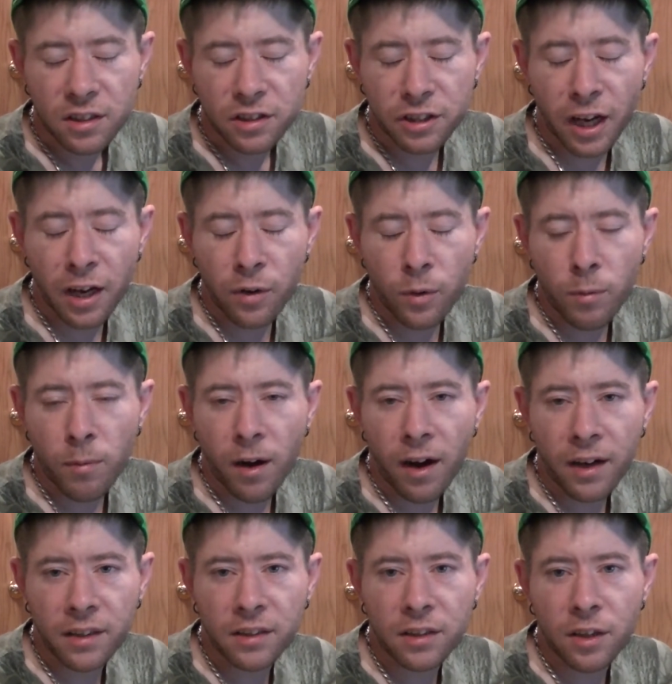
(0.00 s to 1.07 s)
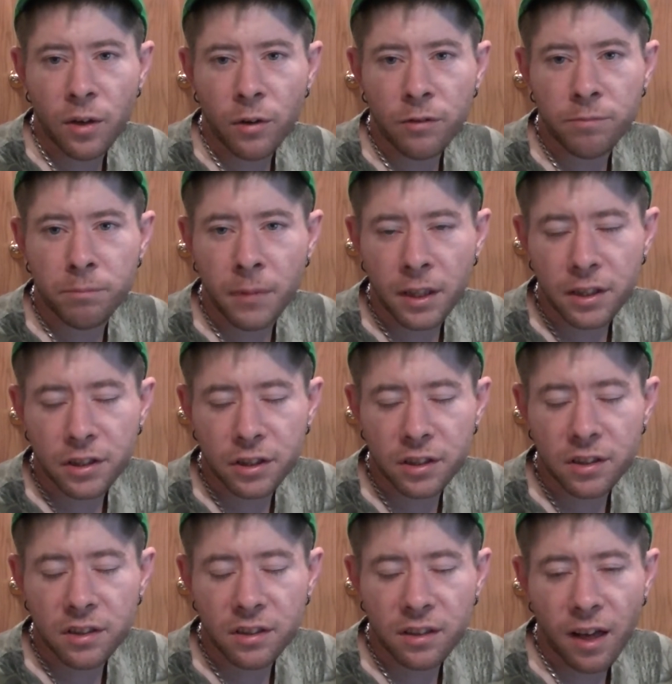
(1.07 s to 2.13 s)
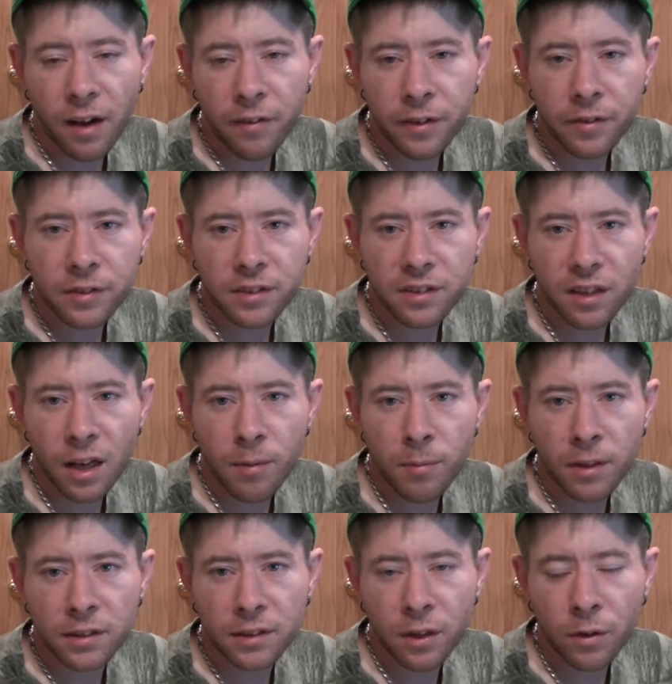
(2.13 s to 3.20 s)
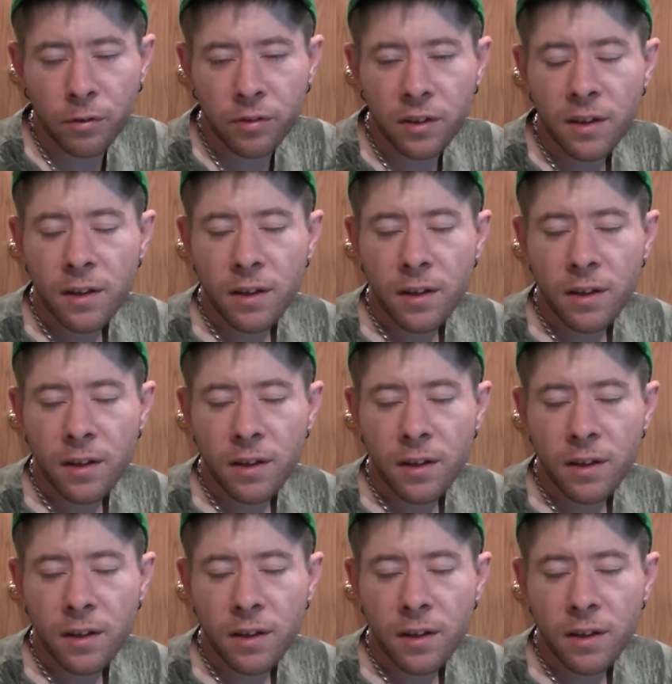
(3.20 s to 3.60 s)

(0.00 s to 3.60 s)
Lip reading: channel of mine, have mentioned, and I've even said it myself.